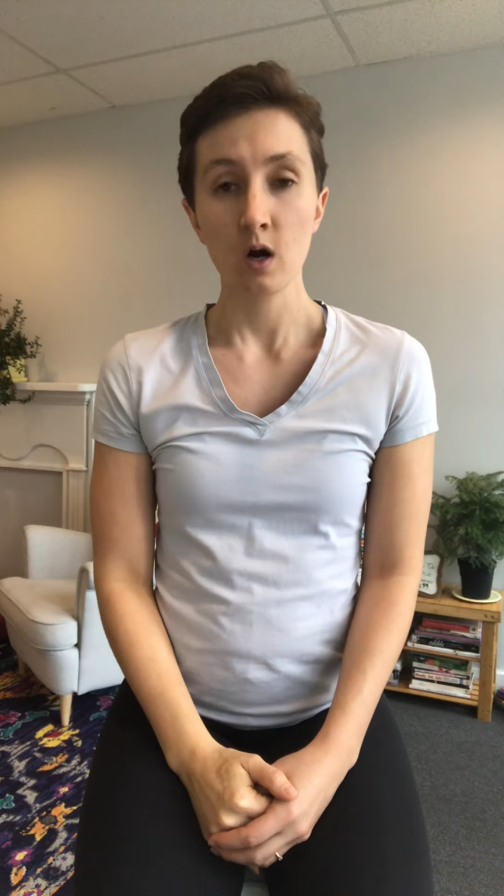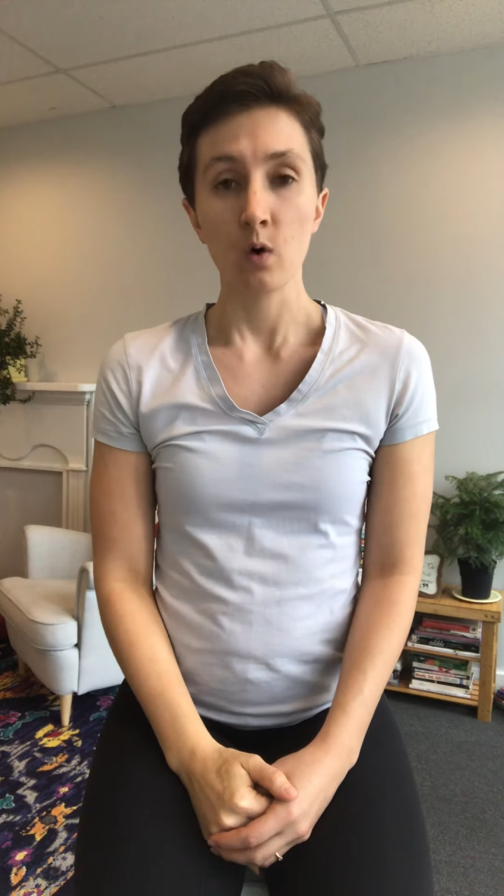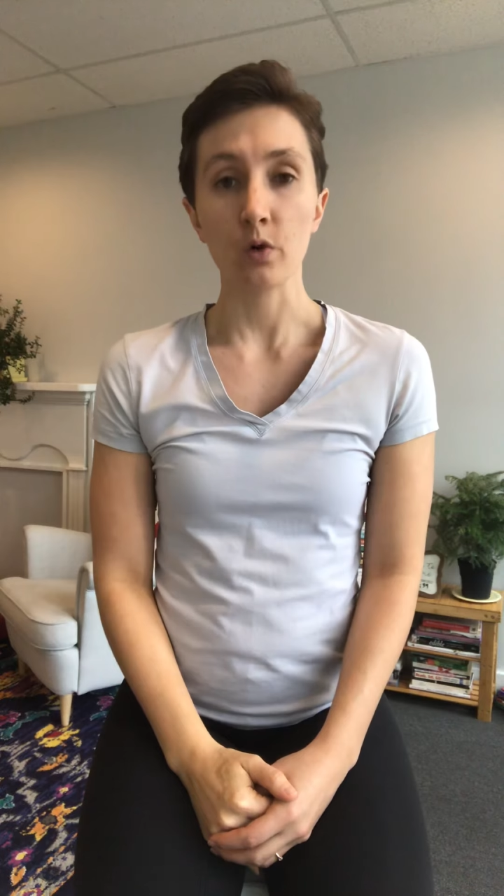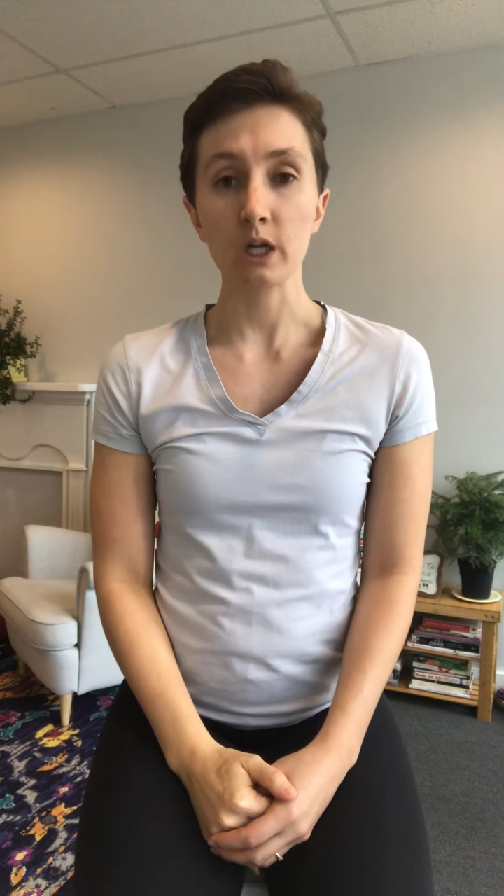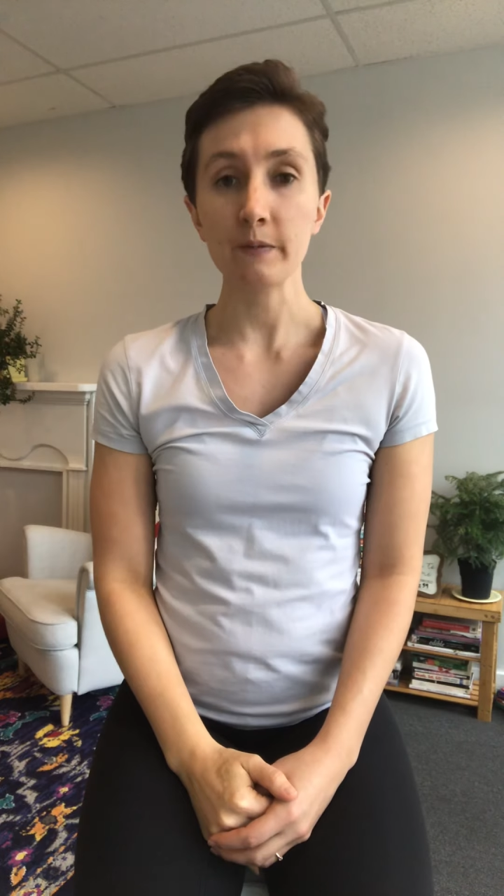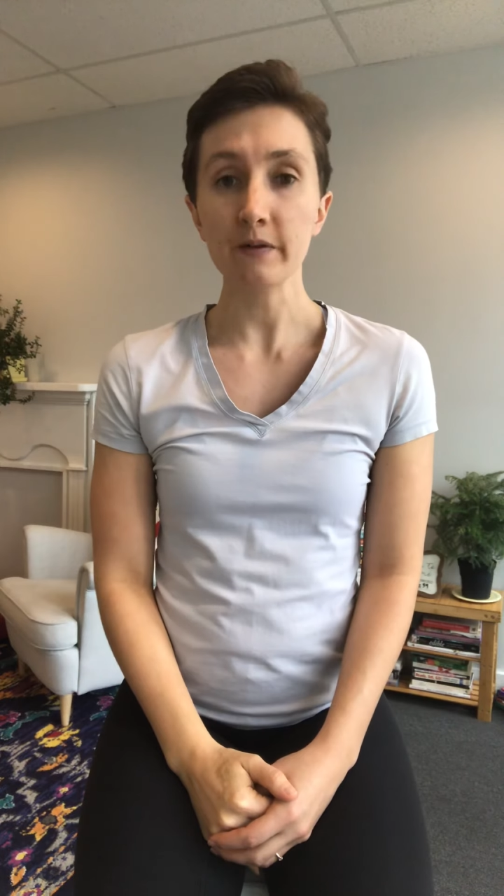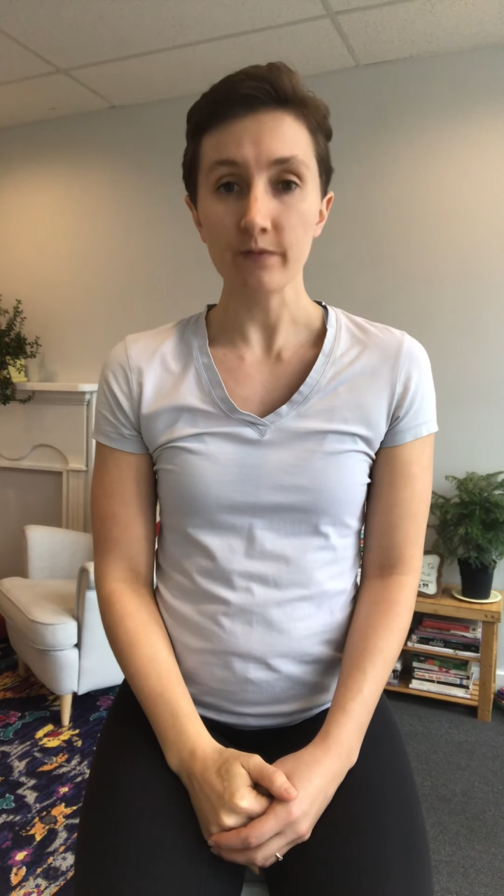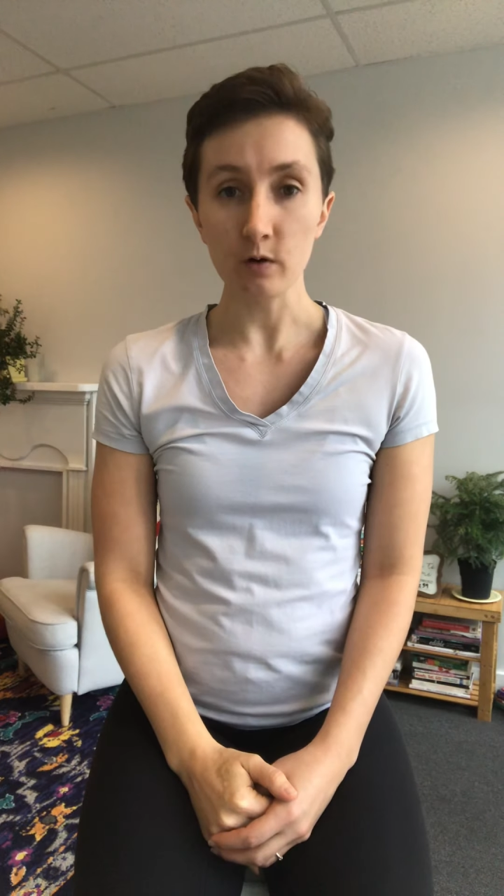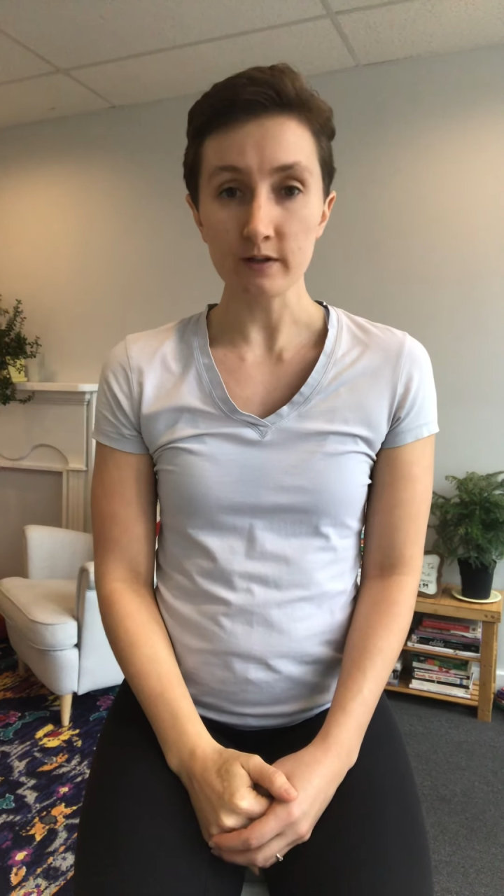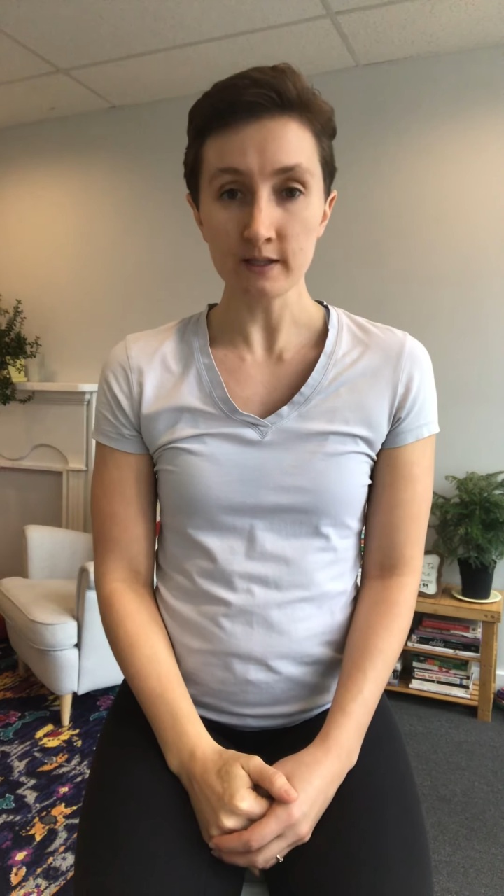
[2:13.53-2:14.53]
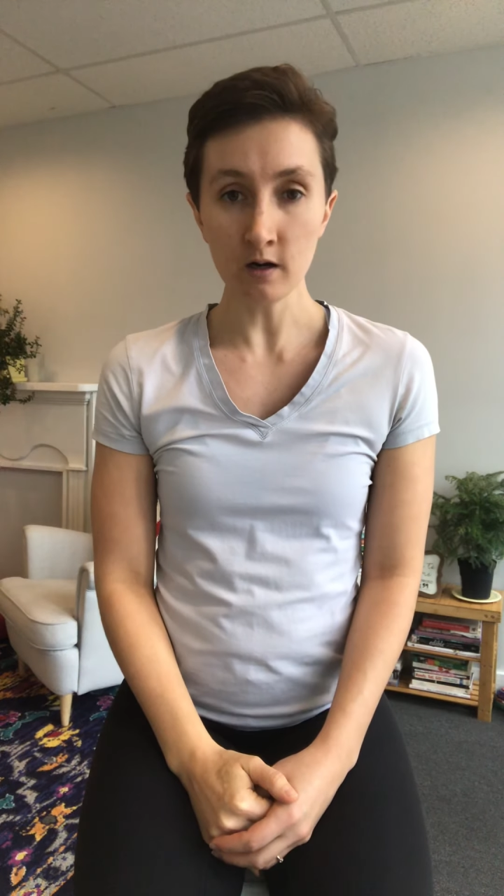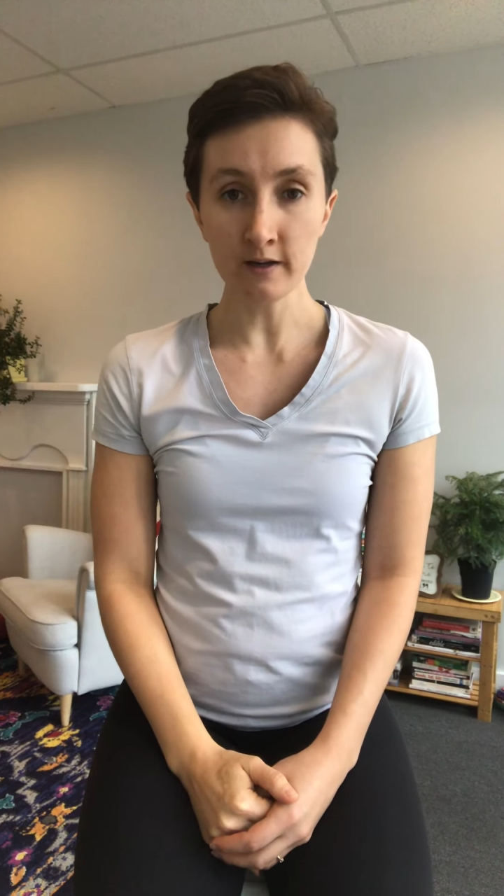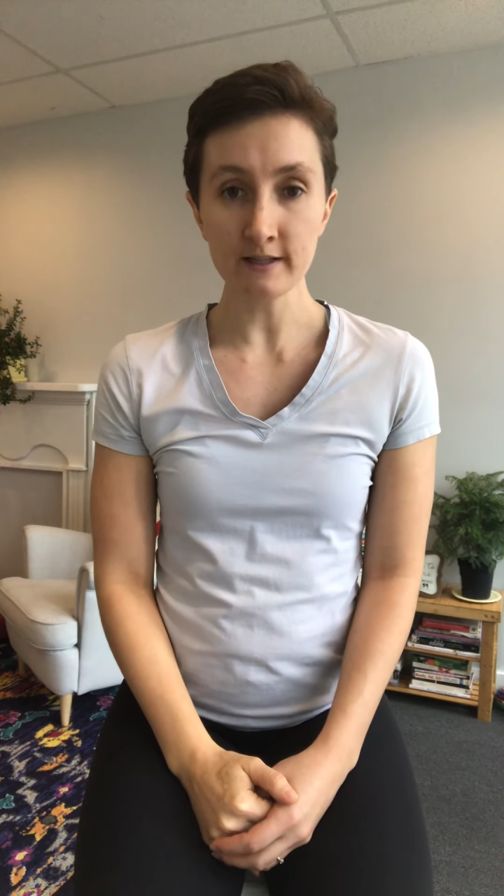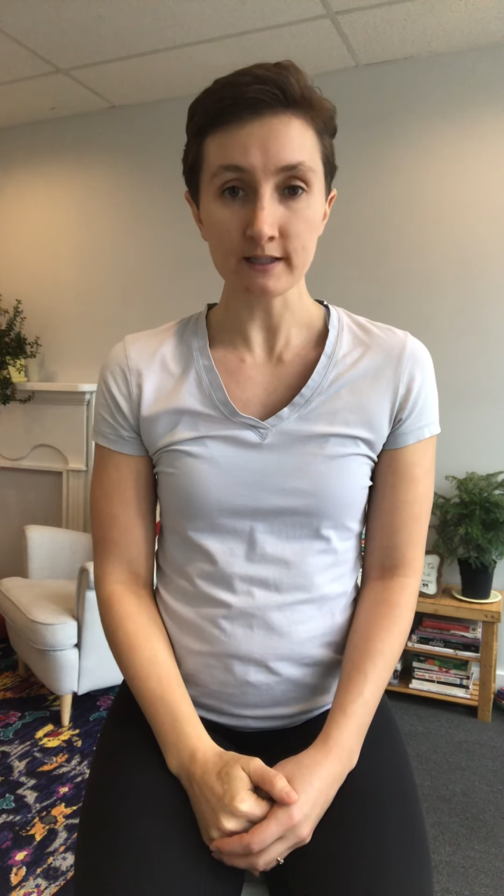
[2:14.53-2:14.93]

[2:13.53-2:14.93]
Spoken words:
we're going to be focusing on his